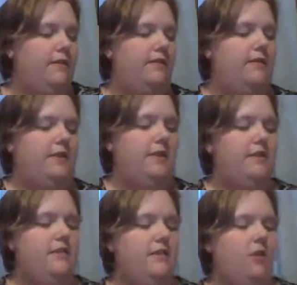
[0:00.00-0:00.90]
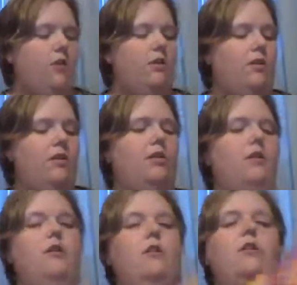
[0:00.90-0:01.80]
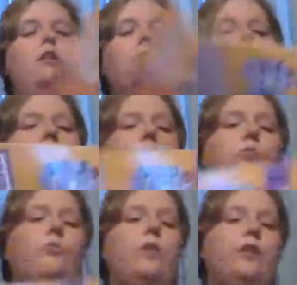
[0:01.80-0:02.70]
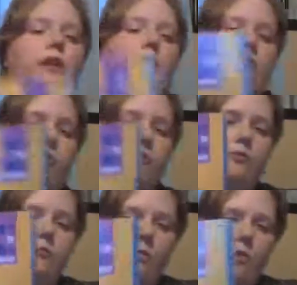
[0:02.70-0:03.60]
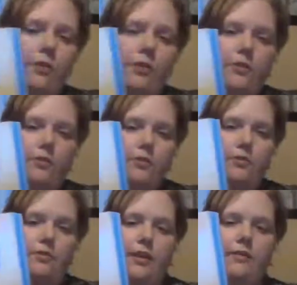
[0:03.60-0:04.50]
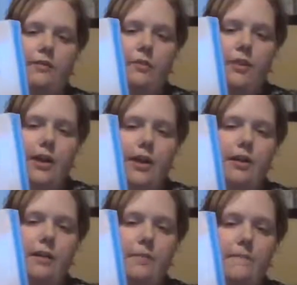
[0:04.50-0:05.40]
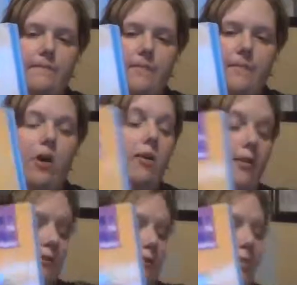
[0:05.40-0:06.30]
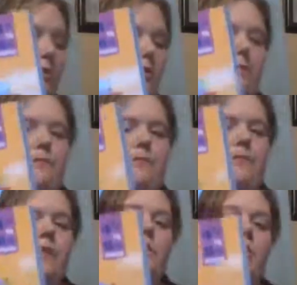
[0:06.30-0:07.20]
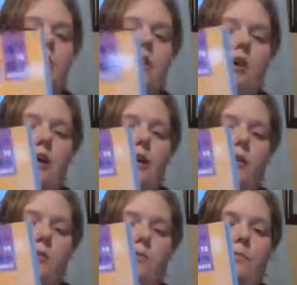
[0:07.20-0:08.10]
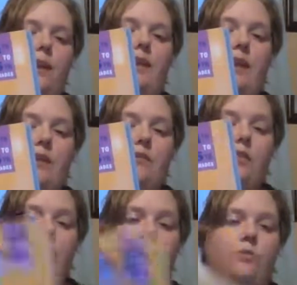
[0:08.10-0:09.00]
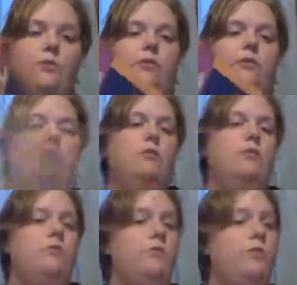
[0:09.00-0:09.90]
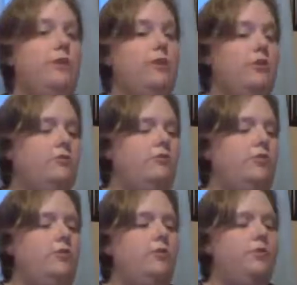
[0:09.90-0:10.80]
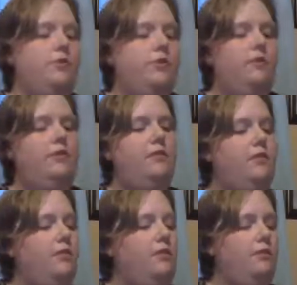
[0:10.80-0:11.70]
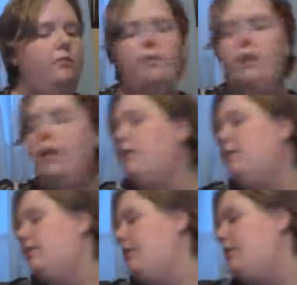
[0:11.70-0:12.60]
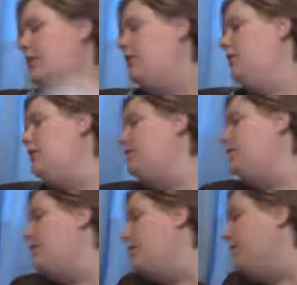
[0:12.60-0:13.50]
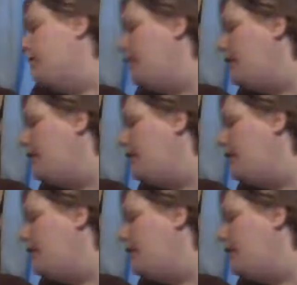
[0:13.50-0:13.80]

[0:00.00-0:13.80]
these are really for 4th through 6th grade. All of them are. But I like to use real resources for the kids. So,